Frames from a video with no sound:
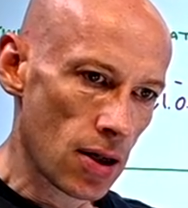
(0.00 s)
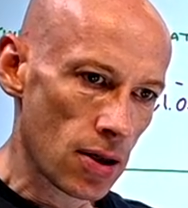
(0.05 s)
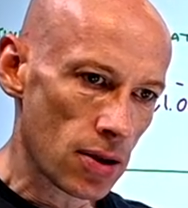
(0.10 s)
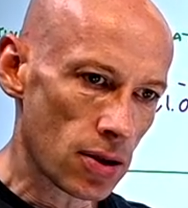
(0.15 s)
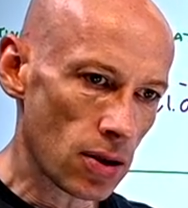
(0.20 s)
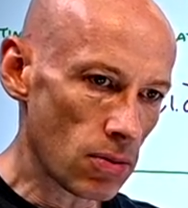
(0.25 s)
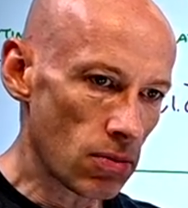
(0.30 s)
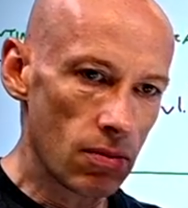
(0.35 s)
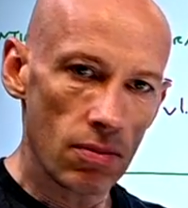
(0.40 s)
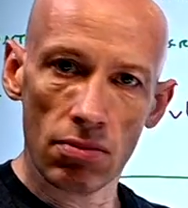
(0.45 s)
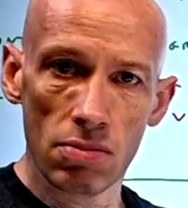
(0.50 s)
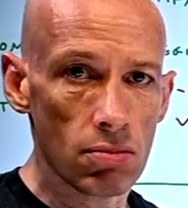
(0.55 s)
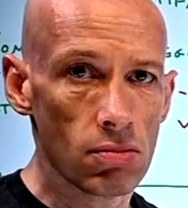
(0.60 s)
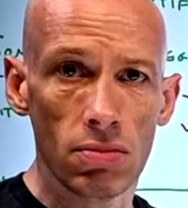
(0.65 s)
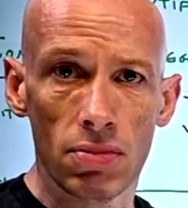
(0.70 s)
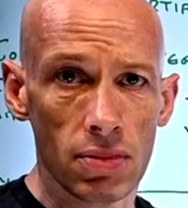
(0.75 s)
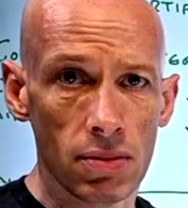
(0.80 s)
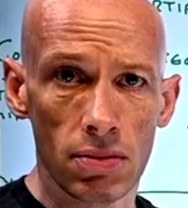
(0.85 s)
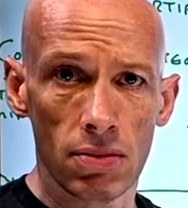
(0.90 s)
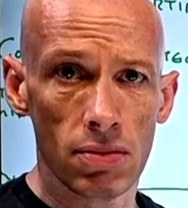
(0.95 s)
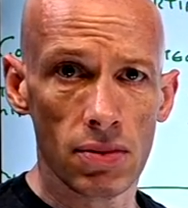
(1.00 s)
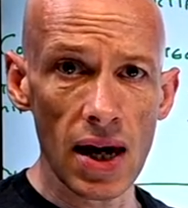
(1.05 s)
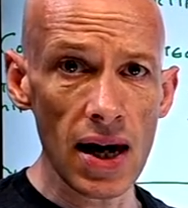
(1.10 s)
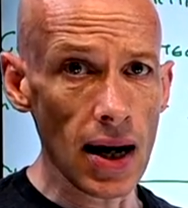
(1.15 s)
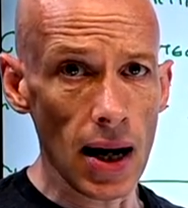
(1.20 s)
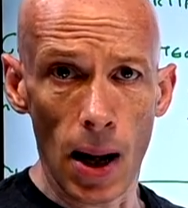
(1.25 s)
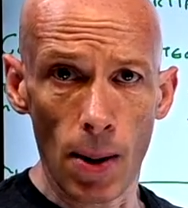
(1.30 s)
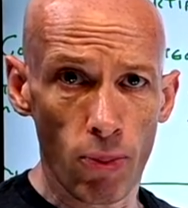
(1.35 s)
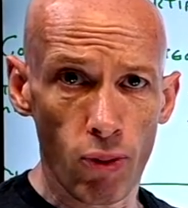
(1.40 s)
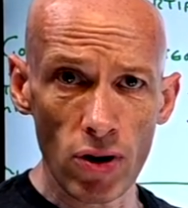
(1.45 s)
So
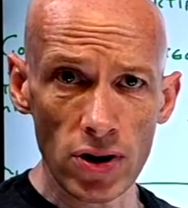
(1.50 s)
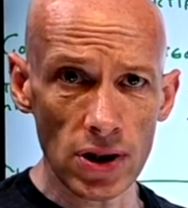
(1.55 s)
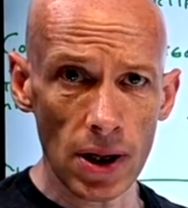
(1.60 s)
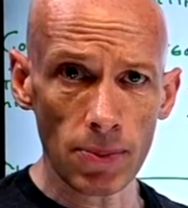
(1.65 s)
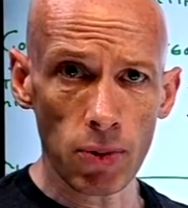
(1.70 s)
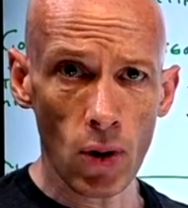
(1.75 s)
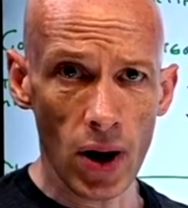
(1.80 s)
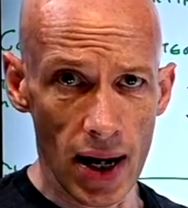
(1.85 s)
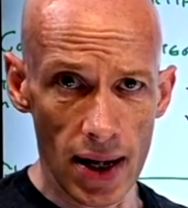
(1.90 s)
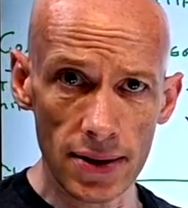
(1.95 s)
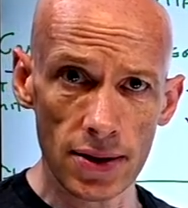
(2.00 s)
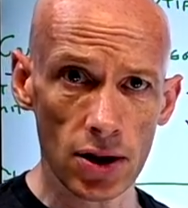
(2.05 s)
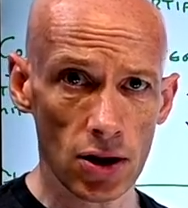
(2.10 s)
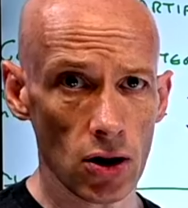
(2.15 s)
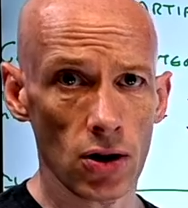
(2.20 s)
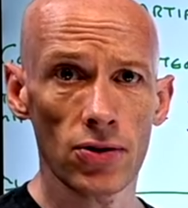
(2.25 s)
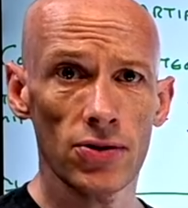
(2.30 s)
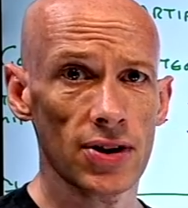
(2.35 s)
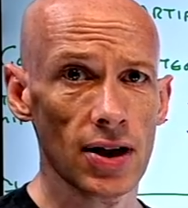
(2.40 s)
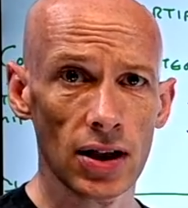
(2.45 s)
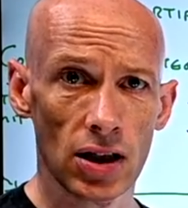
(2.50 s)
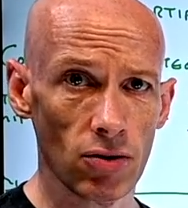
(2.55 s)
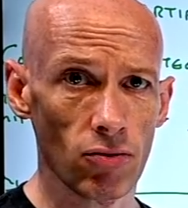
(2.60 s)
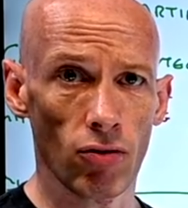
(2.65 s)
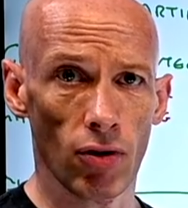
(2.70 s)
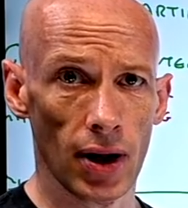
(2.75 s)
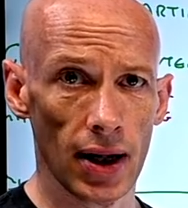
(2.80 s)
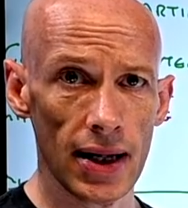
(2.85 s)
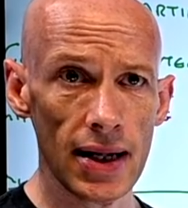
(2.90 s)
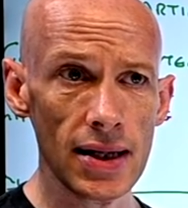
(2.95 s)
GitHub, for example, has the concept of
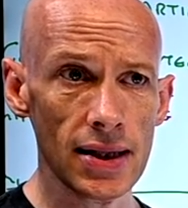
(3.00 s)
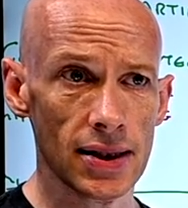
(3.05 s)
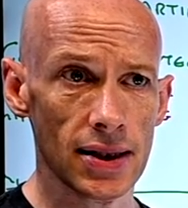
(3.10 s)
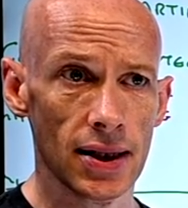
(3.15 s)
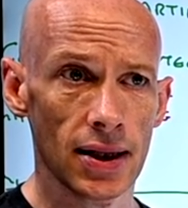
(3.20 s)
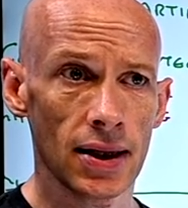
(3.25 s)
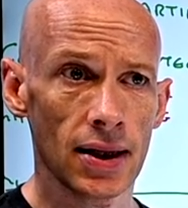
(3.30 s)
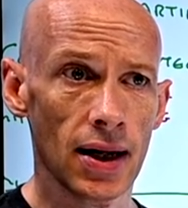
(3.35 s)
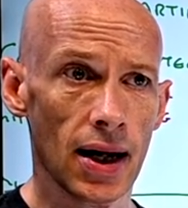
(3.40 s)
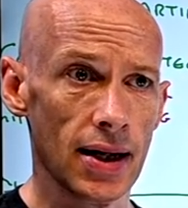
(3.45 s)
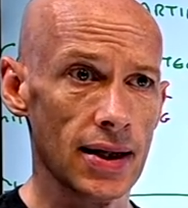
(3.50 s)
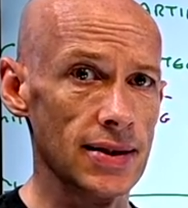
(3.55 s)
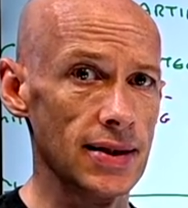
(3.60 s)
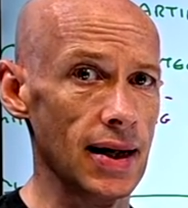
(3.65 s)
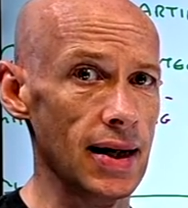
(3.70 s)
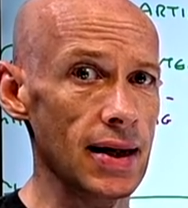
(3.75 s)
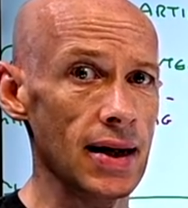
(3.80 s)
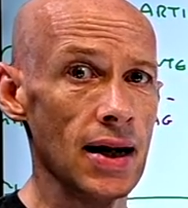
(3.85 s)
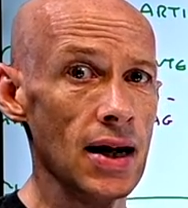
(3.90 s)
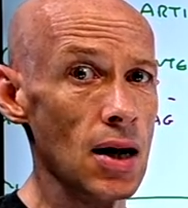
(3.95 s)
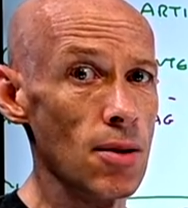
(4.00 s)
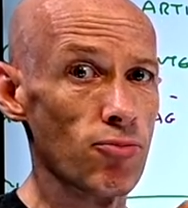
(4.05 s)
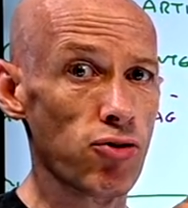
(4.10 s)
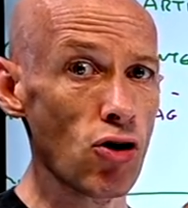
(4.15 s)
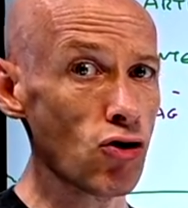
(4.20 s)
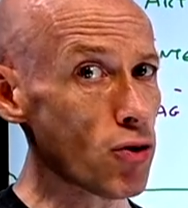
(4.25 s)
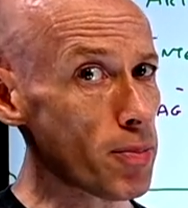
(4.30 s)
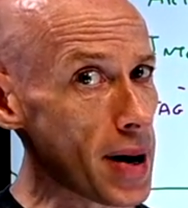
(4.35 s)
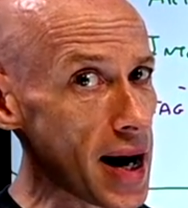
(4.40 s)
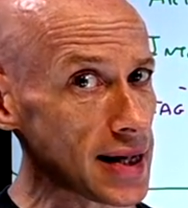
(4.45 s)
release. I can say
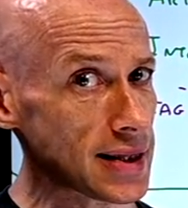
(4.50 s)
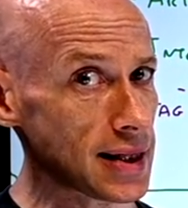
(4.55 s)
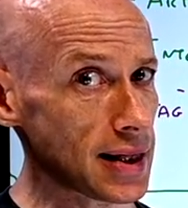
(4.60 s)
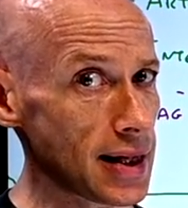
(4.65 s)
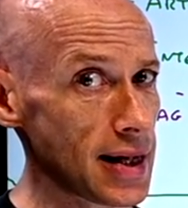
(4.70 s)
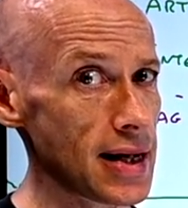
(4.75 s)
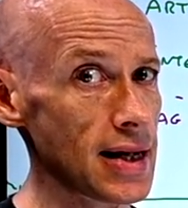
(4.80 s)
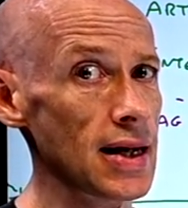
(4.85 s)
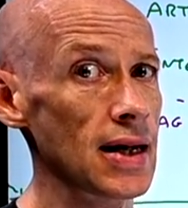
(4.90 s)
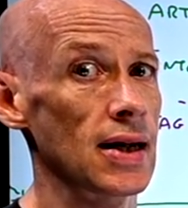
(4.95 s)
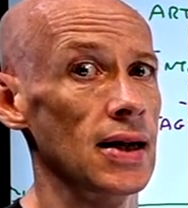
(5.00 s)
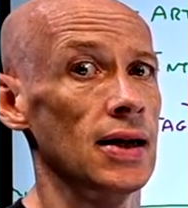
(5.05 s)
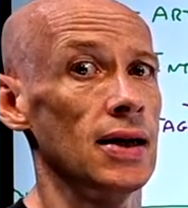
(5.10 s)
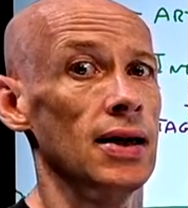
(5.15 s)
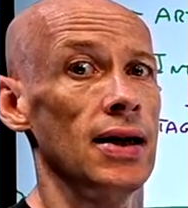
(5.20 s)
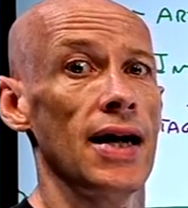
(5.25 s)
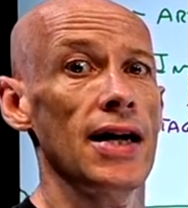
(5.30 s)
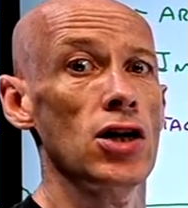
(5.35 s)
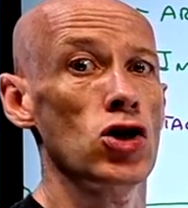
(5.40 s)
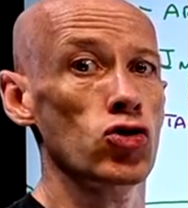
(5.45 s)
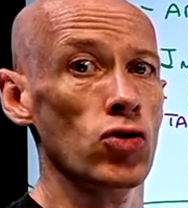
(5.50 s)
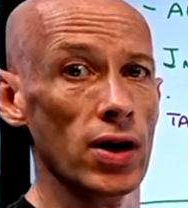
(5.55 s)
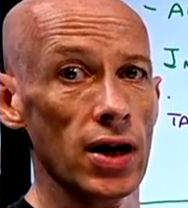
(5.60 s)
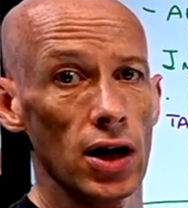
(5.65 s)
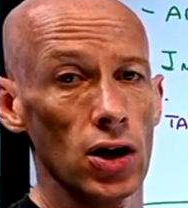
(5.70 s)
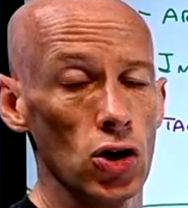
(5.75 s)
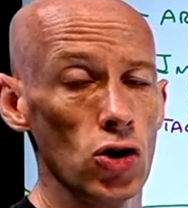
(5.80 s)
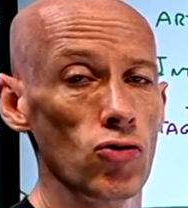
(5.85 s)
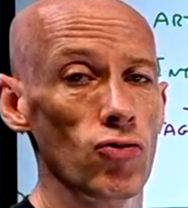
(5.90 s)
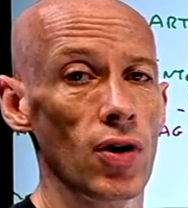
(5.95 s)
programmatically, hey,
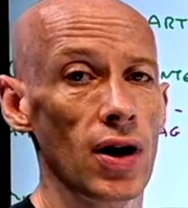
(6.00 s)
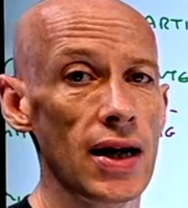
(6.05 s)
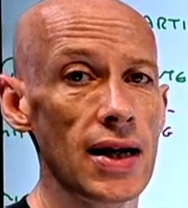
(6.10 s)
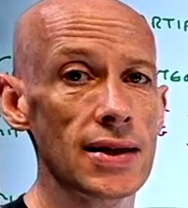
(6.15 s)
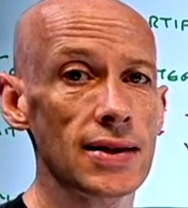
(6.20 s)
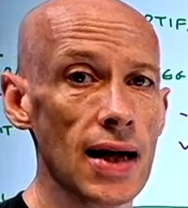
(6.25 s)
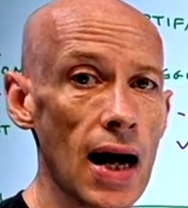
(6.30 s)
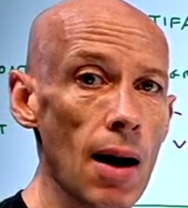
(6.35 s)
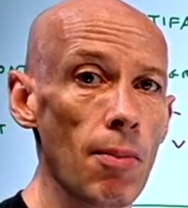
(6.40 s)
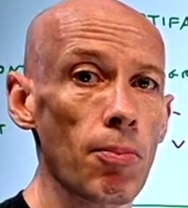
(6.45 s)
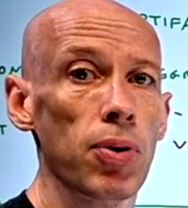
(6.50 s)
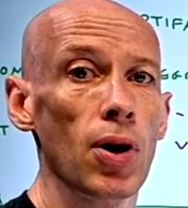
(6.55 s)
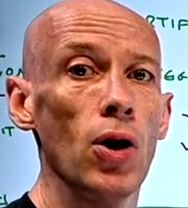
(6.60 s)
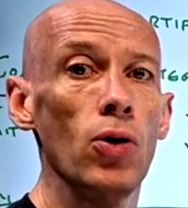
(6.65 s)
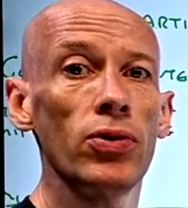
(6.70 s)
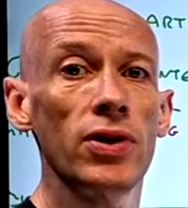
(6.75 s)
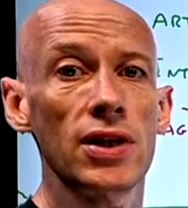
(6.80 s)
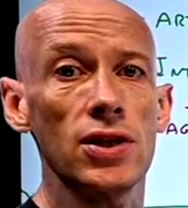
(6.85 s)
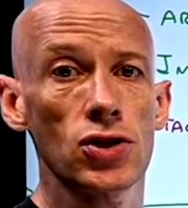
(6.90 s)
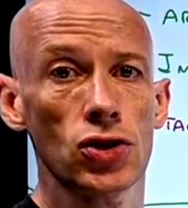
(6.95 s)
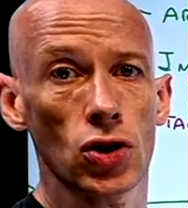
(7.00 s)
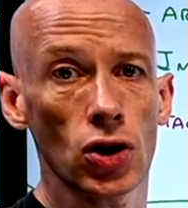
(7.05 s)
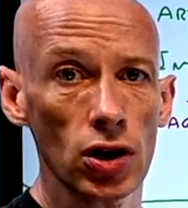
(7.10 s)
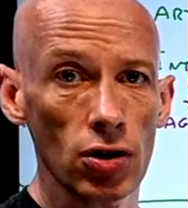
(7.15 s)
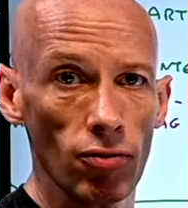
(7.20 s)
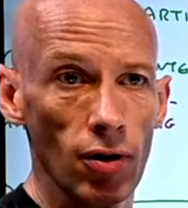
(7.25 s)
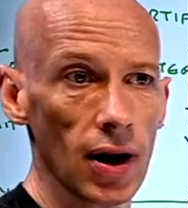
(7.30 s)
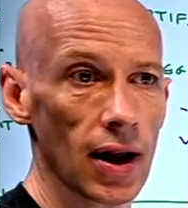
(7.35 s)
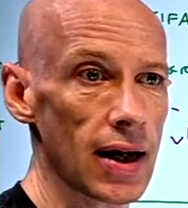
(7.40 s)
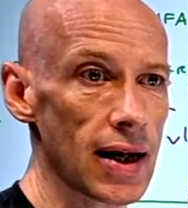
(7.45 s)
create a new release, upload this to
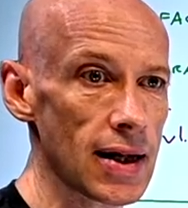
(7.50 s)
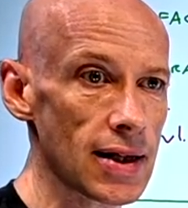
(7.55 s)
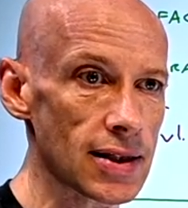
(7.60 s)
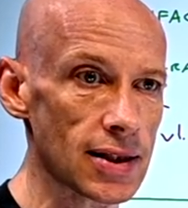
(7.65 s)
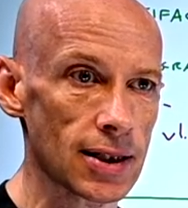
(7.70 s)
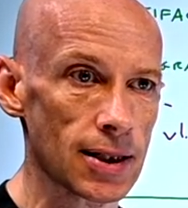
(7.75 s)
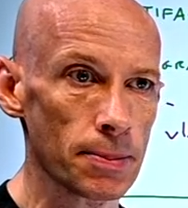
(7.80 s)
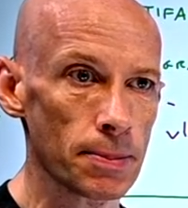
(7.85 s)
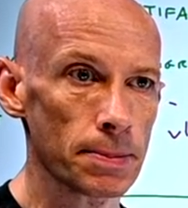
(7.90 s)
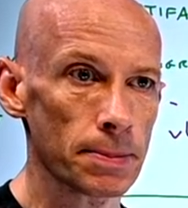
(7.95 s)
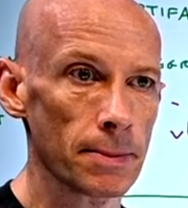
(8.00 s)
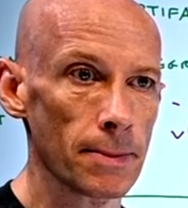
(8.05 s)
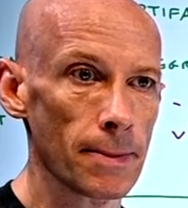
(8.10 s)
the release,